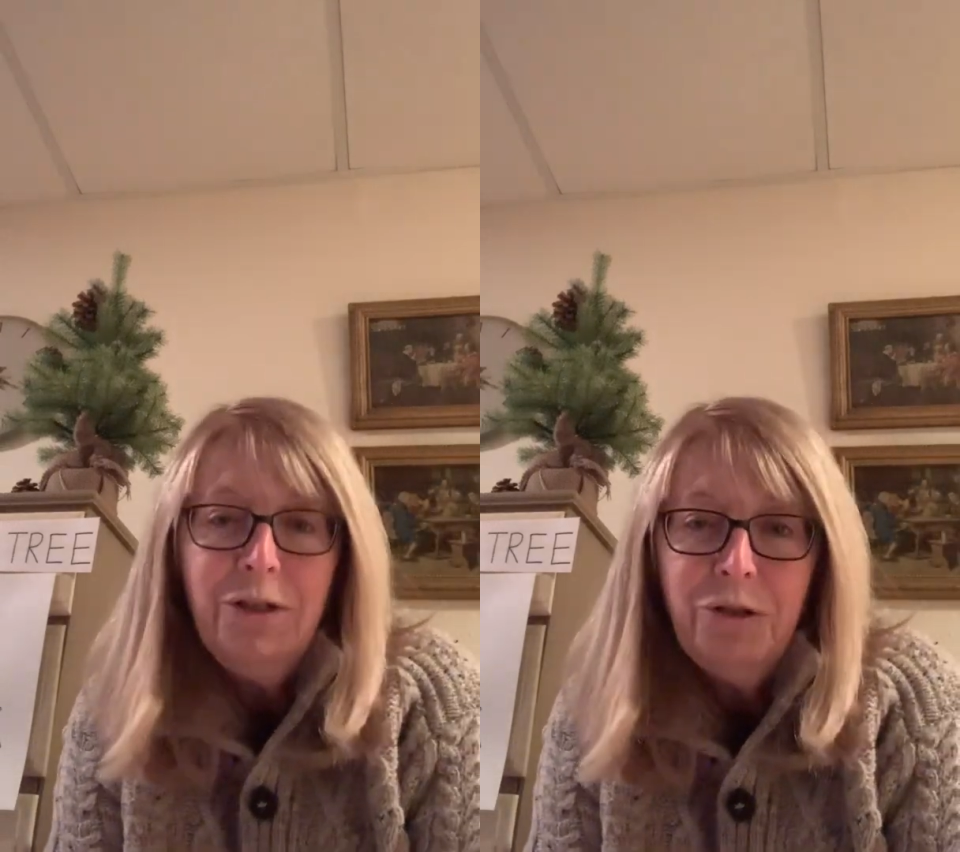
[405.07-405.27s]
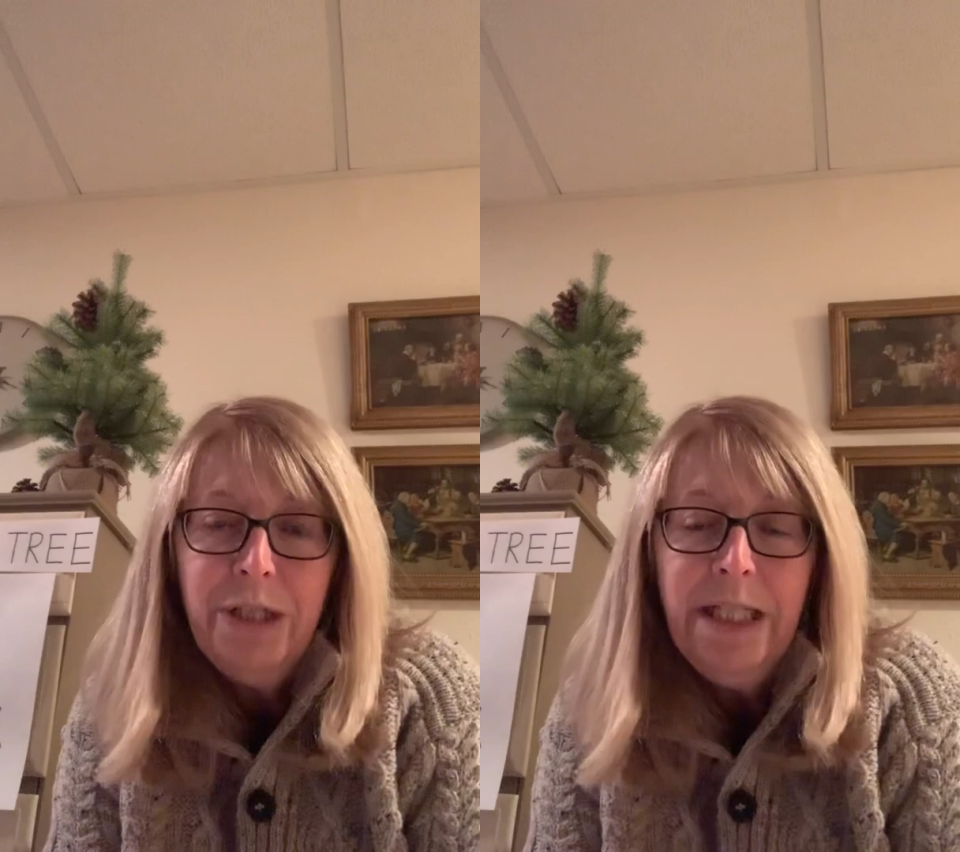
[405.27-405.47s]

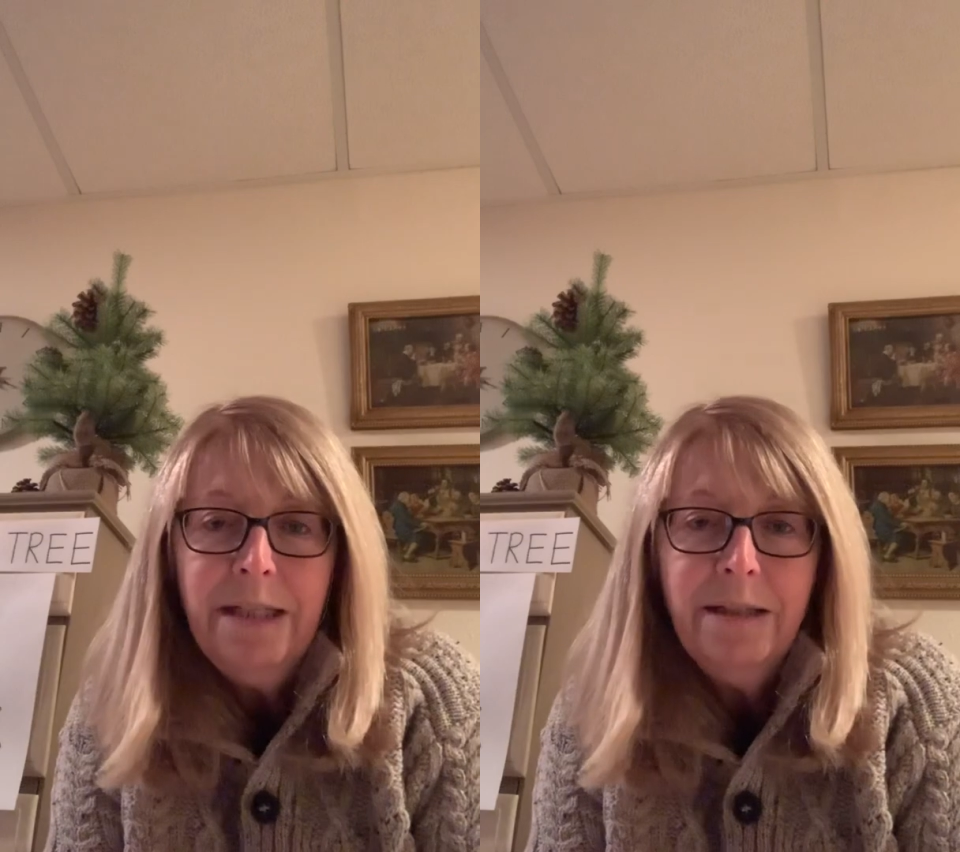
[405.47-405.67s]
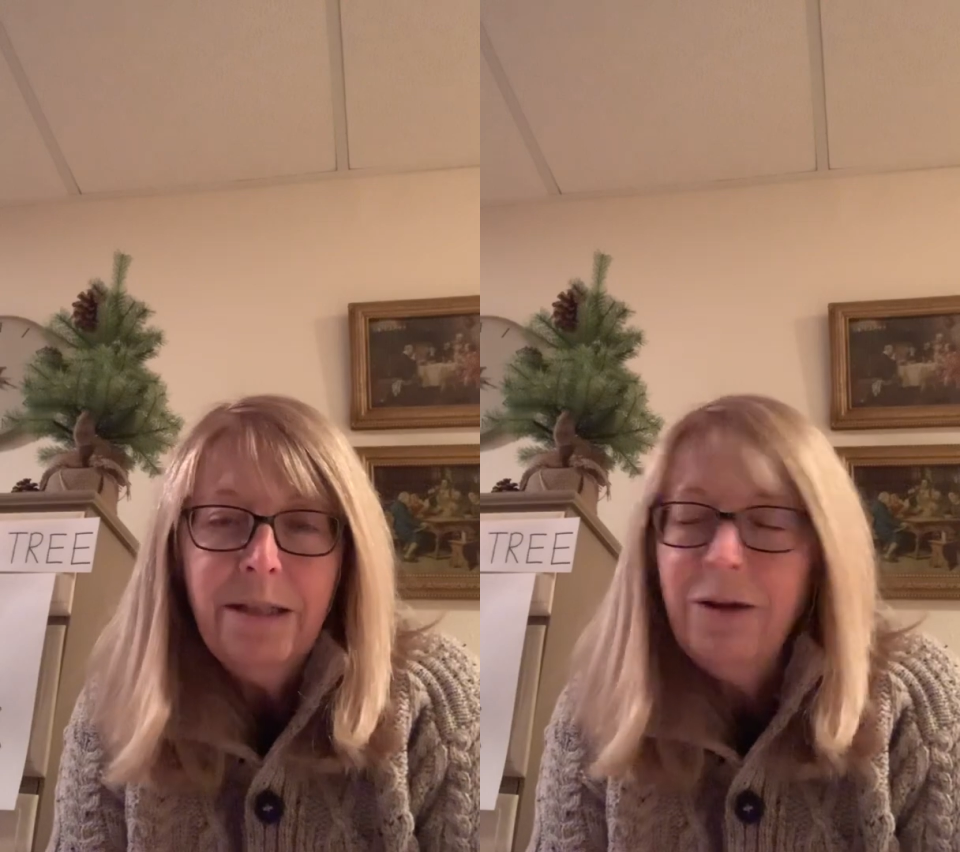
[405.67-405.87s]

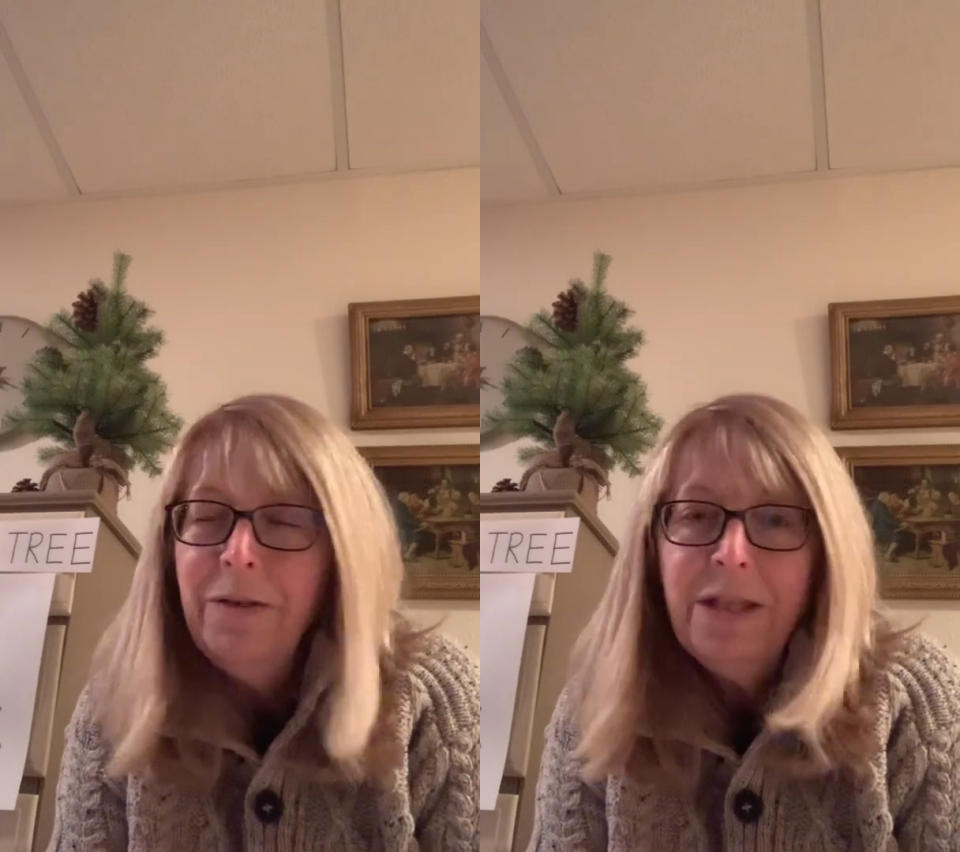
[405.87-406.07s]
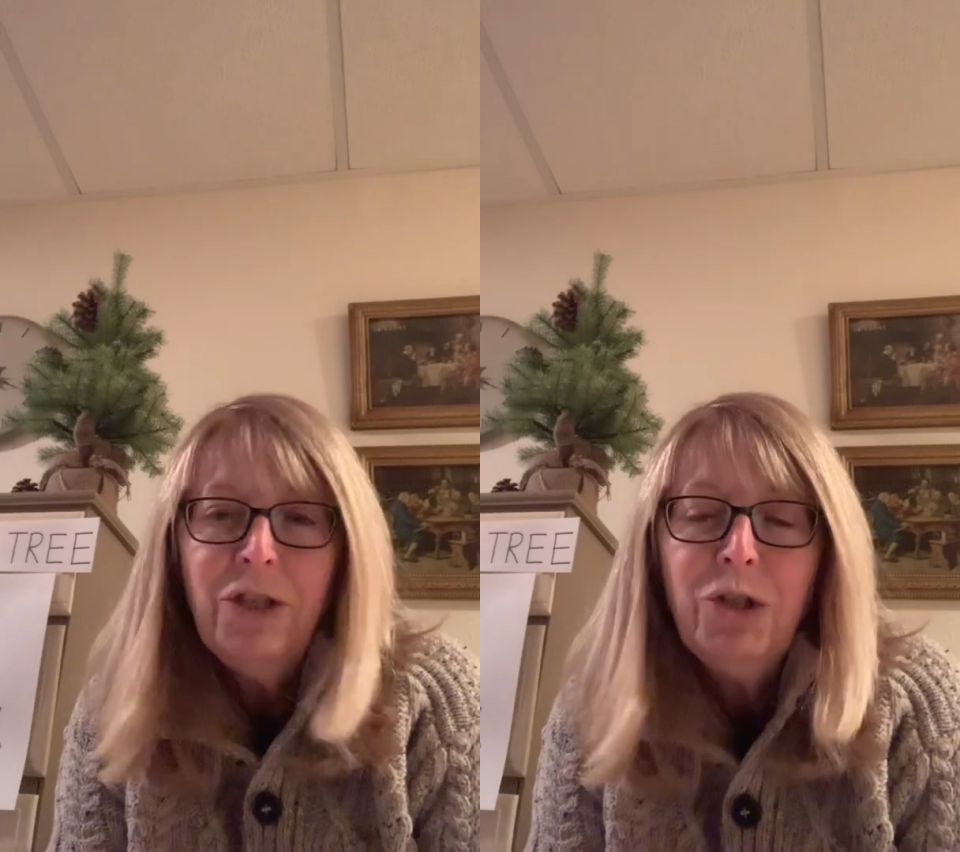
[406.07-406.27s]
tree or
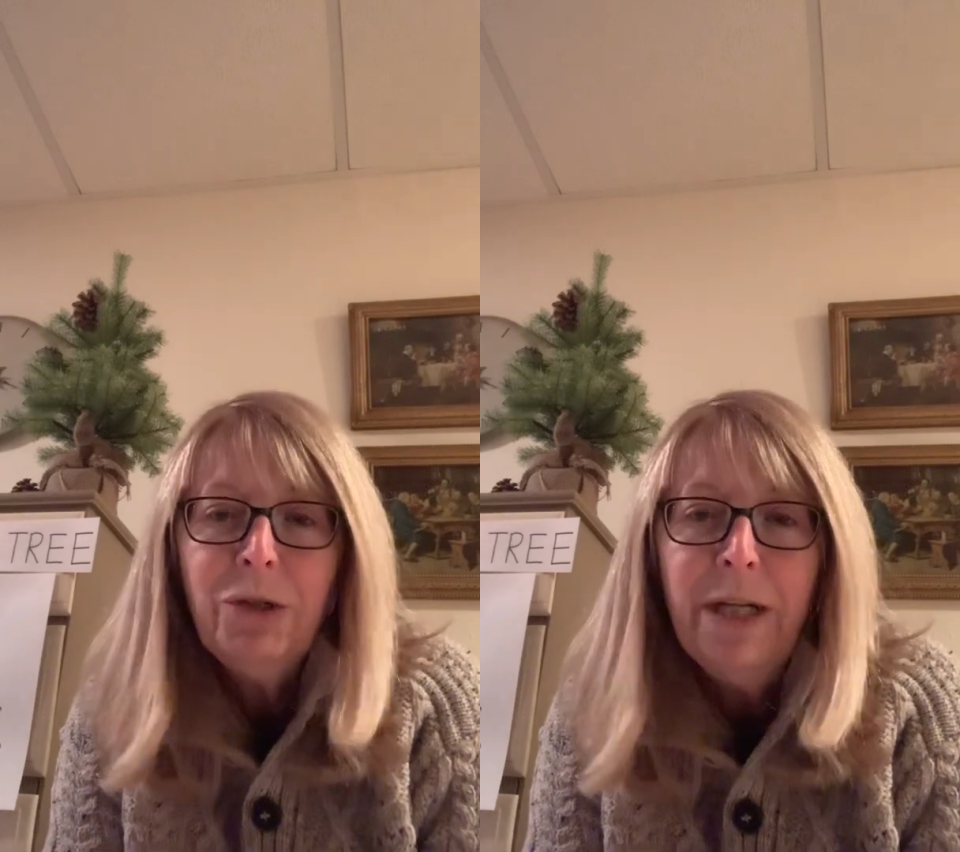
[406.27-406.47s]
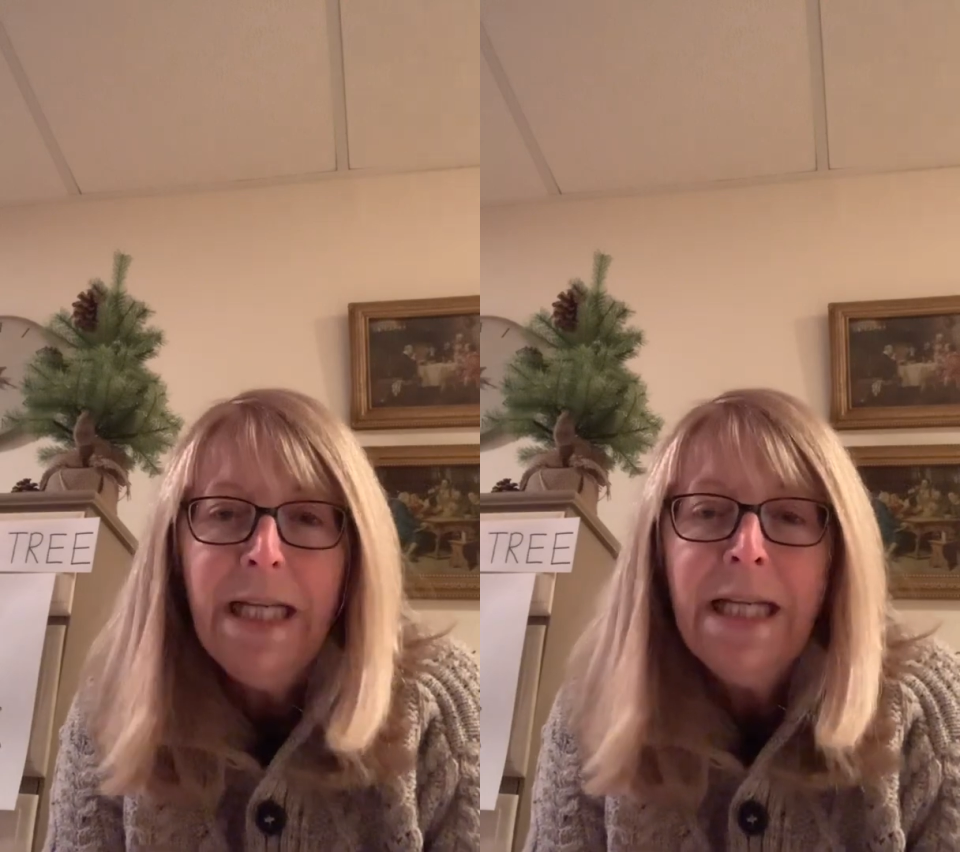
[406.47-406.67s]
the
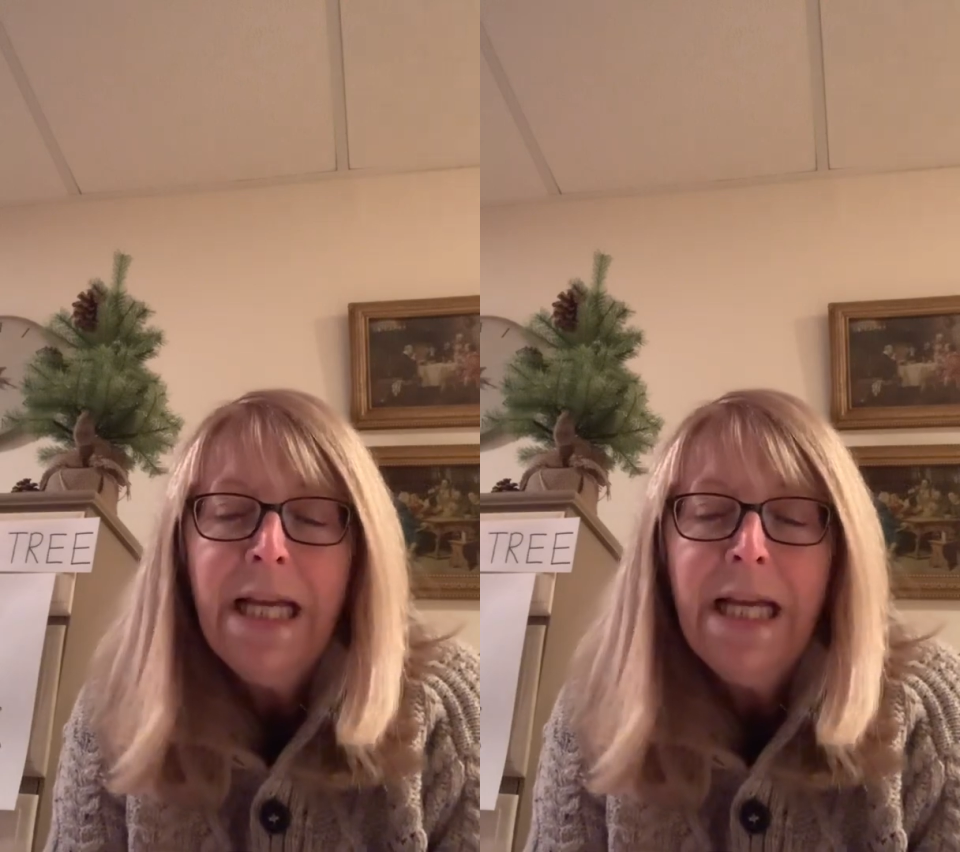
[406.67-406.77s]
story.